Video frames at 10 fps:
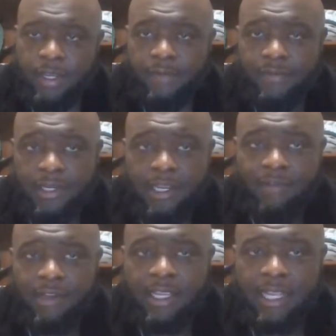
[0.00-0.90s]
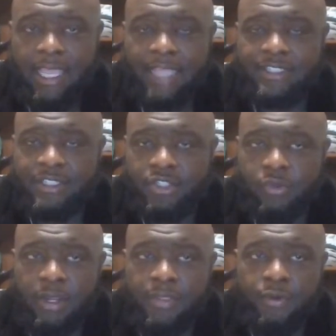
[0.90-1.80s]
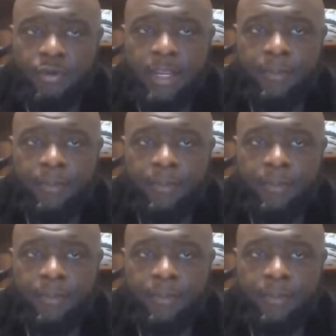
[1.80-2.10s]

If you ever look at Exodus 23